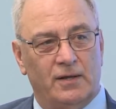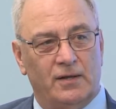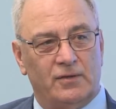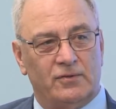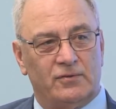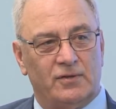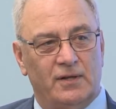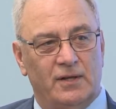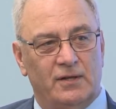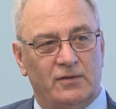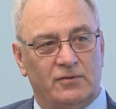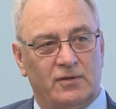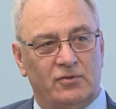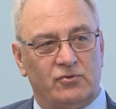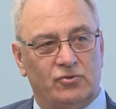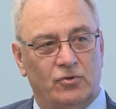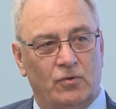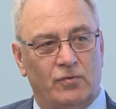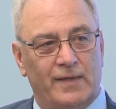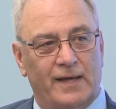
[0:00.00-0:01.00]

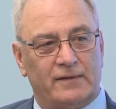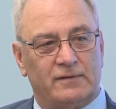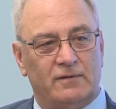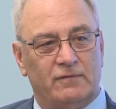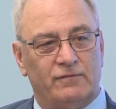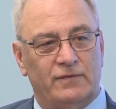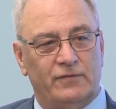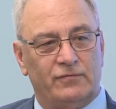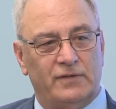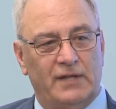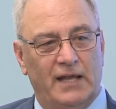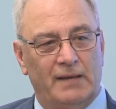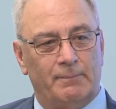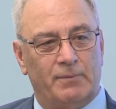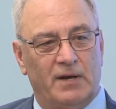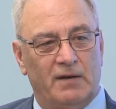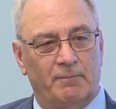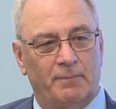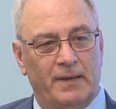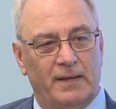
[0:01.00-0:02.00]
since 2015,
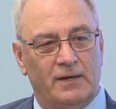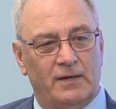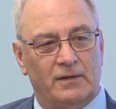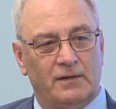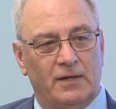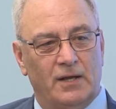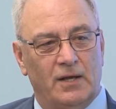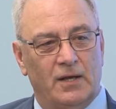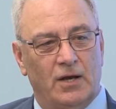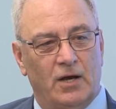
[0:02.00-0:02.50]
but I've been